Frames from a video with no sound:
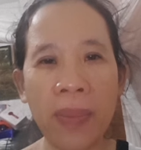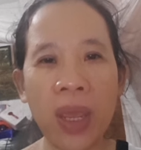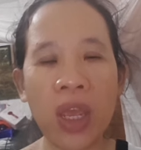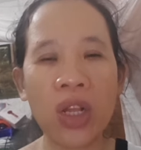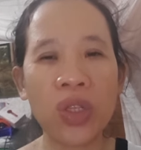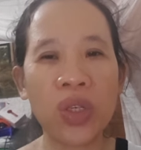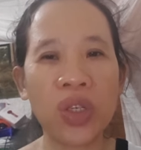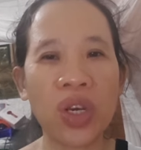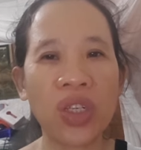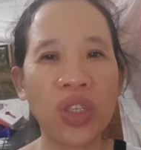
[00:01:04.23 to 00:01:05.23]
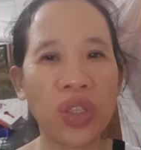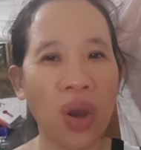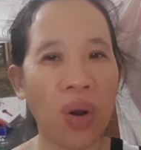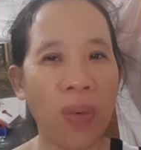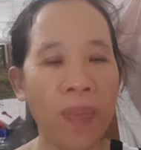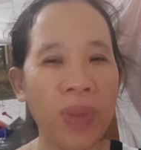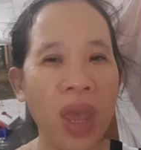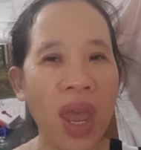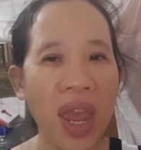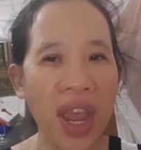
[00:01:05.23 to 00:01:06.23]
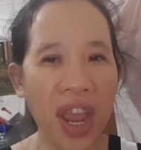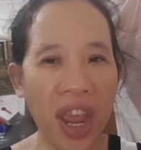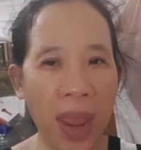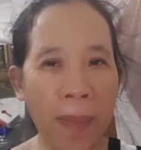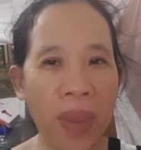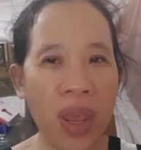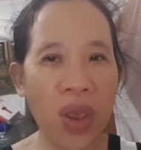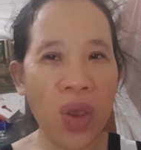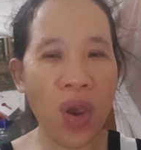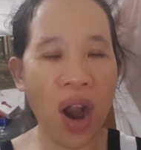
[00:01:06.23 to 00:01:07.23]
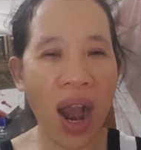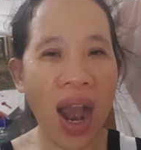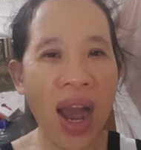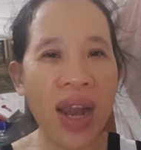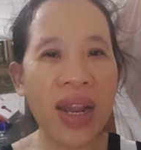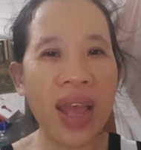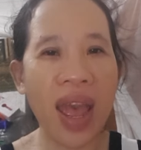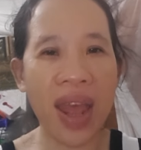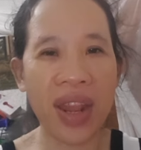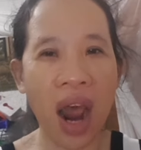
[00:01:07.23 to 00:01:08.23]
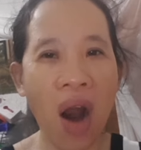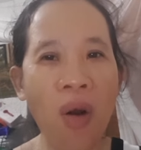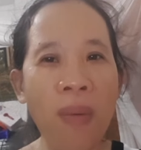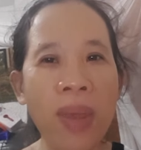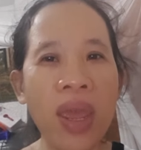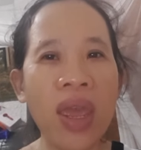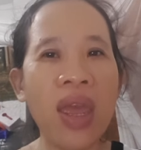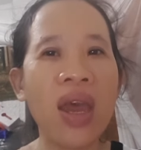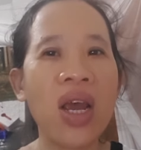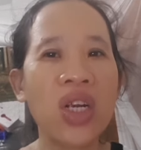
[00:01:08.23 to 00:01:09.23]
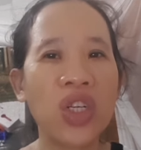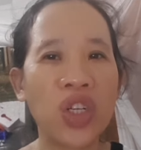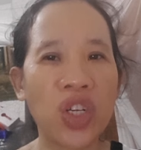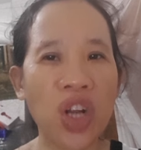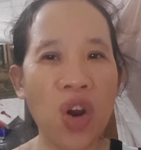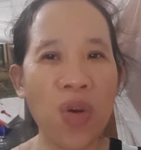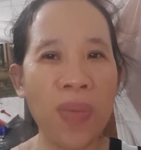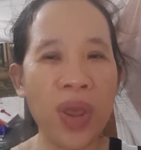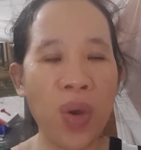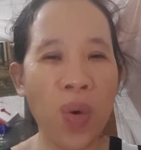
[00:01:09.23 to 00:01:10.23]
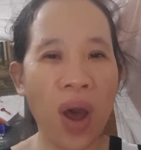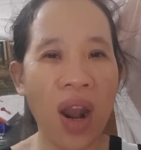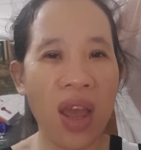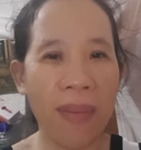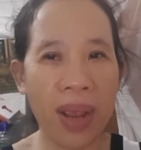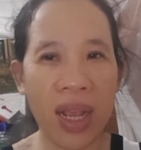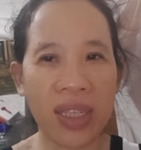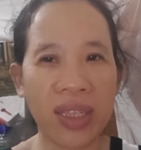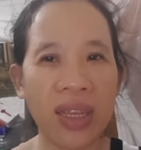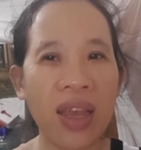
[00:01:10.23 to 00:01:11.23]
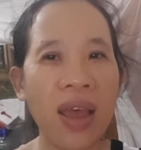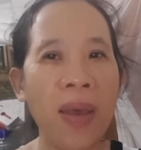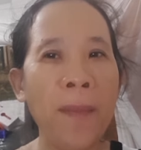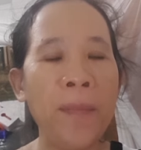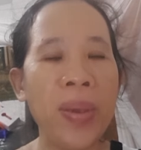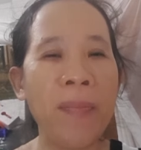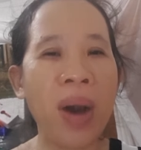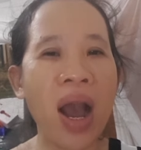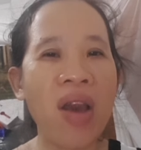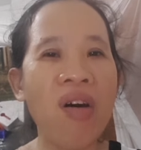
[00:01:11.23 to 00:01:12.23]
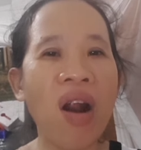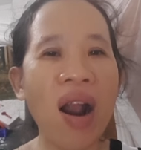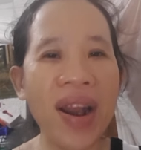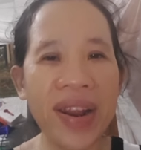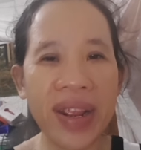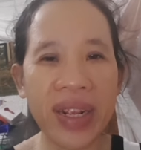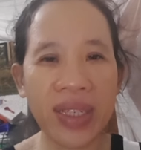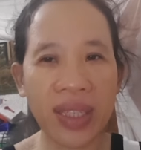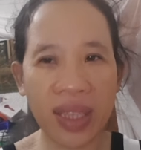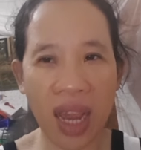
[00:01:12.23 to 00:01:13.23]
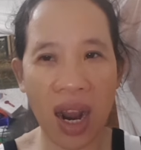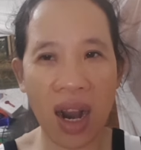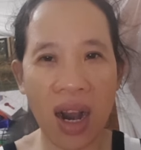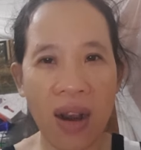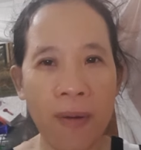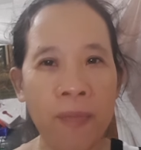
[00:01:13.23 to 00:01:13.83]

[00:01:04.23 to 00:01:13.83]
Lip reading: me to your soul. Give me your hand and hold me, show me what love is, be my guiding star.